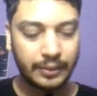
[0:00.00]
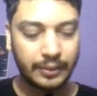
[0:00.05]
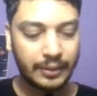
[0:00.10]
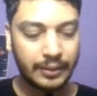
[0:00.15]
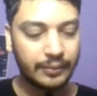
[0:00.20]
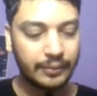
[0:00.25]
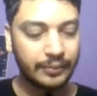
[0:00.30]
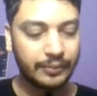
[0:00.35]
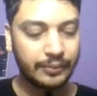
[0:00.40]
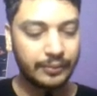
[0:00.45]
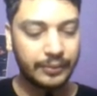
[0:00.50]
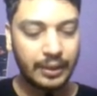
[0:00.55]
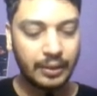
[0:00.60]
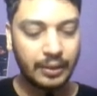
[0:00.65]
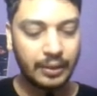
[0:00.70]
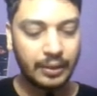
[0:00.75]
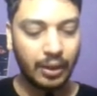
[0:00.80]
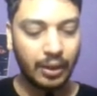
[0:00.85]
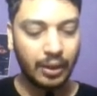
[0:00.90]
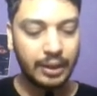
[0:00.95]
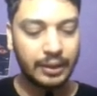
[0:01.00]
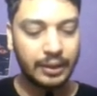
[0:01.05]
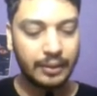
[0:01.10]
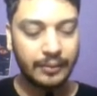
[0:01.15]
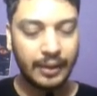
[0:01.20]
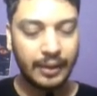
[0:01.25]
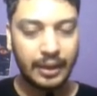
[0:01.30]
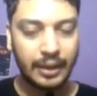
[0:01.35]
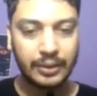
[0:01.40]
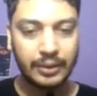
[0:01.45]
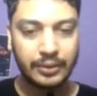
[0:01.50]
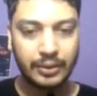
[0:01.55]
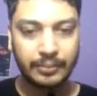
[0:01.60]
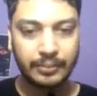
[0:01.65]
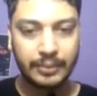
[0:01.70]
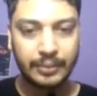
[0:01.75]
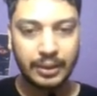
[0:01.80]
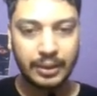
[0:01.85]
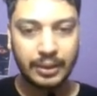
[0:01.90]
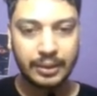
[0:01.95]
will fill all the values
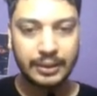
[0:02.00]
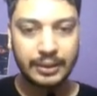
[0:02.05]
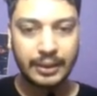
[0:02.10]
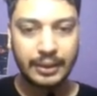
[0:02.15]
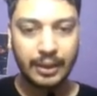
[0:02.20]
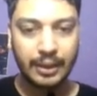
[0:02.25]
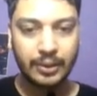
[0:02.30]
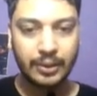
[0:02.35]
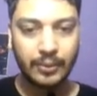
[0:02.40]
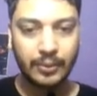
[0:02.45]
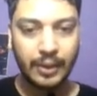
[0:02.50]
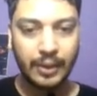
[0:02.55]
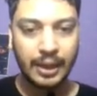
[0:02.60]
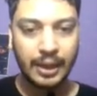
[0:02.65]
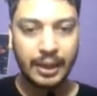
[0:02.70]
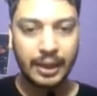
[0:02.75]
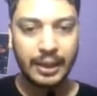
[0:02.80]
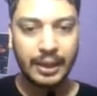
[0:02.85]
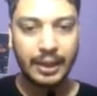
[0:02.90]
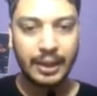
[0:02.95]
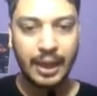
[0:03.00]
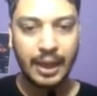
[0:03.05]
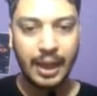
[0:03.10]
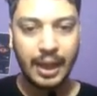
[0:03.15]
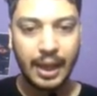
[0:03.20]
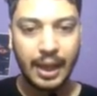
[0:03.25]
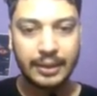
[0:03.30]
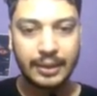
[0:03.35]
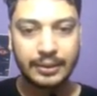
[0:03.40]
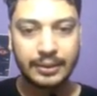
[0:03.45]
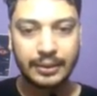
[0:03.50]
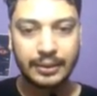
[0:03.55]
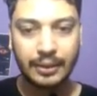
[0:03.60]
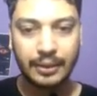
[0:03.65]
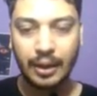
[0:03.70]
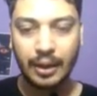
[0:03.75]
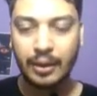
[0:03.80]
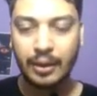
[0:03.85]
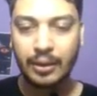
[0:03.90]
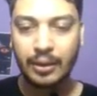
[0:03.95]
of the square array as
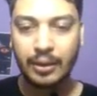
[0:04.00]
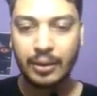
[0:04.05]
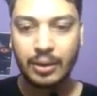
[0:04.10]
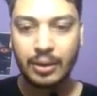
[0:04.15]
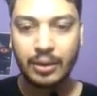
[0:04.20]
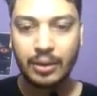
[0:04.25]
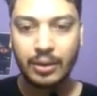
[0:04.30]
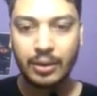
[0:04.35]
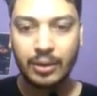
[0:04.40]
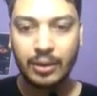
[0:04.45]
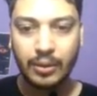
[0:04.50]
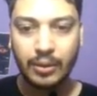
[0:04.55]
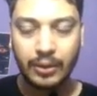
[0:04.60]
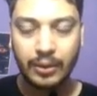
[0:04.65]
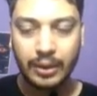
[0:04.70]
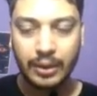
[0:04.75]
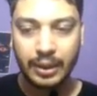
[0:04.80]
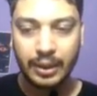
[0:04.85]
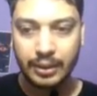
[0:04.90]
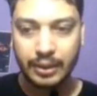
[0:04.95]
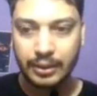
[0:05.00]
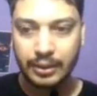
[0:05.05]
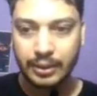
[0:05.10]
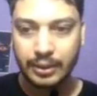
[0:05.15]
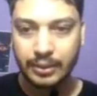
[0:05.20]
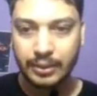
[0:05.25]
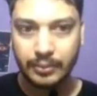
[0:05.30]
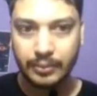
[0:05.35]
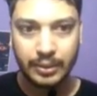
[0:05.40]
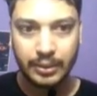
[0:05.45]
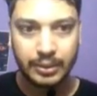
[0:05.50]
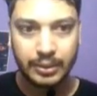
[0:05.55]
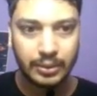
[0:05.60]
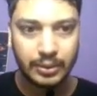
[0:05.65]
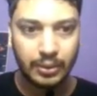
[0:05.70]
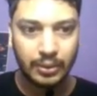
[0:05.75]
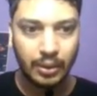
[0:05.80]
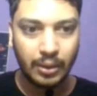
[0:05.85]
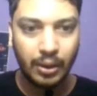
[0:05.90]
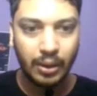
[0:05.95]
null. Okay, this was
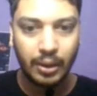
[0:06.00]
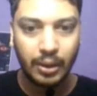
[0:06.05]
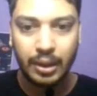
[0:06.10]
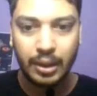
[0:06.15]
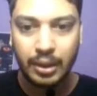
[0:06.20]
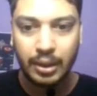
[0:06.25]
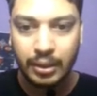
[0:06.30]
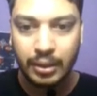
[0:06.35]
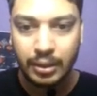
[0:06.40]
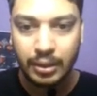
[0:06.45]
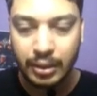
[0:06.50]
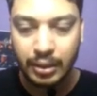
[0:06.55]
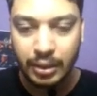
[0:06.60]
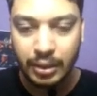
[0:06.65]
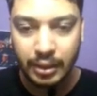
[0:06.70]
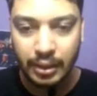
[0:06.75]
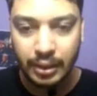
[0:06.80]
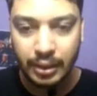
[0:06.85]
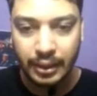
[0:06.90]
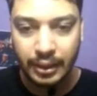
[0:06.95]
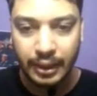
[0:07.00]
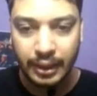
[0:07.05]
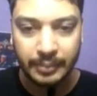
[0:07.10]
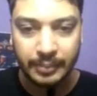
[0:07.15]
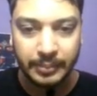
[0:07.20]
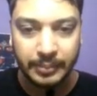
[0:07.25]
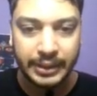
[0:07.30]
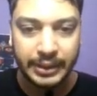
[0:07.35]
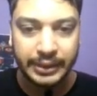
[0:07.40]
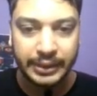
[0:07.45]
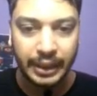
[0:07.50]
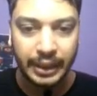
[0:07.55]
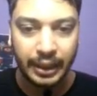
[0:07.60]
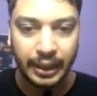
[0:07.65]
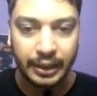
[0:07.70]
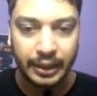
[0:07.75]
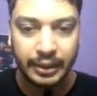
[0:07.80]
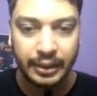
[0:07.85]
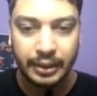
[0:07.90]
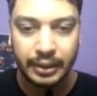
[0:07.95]
all. Let me
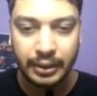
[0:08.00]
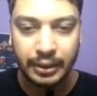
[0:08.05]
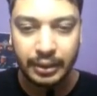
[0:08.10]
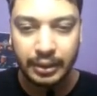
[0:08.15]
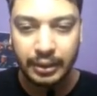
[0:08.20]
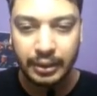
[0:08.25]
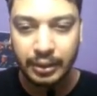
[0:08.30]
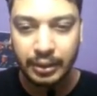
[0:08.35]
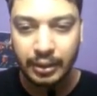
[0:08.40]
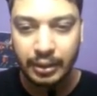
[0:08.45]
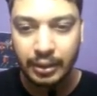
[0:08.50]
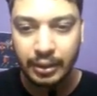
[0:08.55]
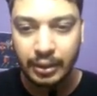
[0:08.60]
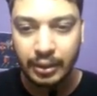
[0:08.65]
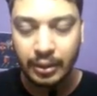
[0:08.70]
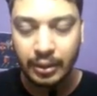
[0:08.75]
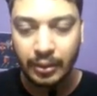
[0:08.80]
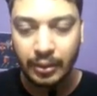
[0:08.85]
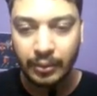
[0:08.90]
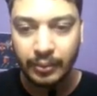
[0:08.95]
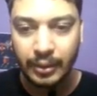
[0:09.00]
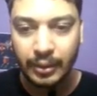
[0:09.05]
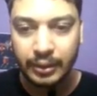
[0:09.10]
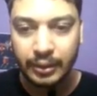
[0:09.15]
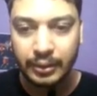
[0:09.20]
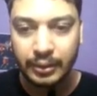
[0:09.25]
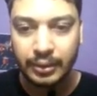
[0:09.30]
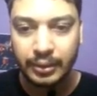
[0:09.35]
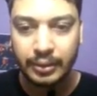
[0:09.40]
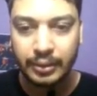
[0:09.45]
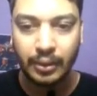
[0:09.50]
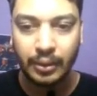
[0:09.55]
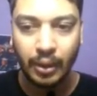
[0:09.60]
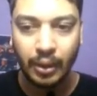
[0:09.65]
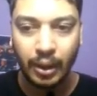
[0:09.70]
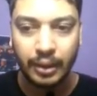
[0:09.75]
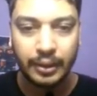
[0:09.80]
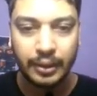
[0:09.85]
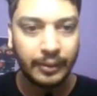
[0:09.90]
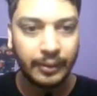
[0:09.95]
check with
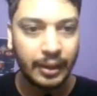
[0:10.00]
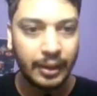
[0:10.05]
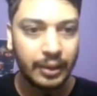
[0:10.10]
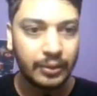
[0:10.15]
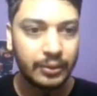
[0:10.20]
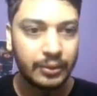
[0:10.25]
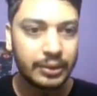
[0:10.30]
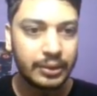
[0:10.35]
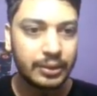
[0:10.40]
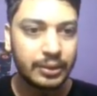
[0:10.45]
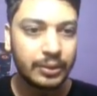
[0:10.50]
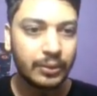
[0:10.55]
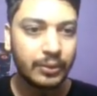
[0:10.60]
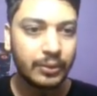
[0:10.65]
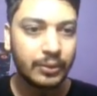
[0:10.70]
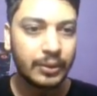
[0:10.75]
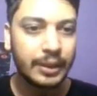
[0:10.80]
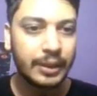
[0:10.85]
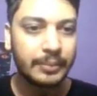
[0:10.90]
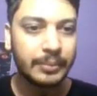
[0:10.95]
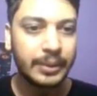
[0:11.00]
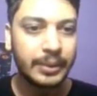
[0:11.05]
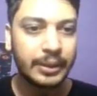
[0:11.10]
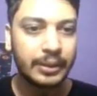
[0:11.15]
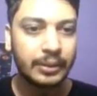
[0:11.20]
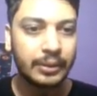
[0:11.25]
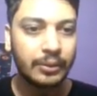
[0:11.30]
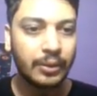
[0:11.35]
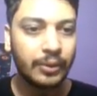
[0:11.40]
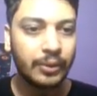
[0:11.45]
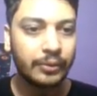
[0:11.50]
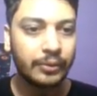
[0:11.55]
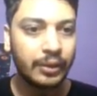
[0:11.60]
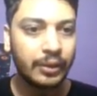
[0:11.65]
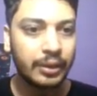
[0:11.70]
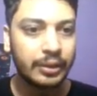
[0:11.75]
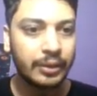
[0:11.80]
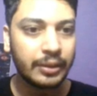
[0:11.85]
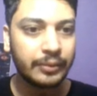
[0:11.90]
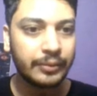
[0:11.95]
all the values. So let me go
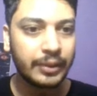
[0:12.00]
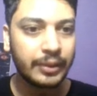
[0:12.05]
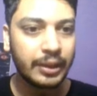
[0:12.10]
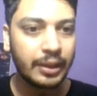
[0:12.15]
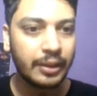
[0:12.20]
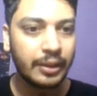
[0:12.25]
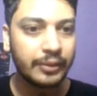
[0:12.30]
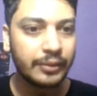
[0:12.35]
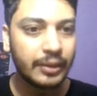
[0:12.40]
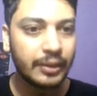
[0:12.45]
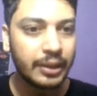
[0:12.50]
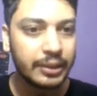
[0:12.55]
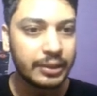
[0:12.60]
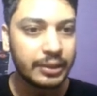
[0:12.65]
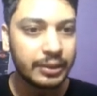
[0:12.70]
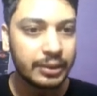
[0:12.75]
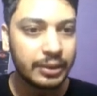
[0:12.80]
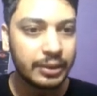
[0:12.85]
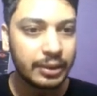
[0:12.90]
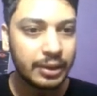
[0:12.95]
for the winner first.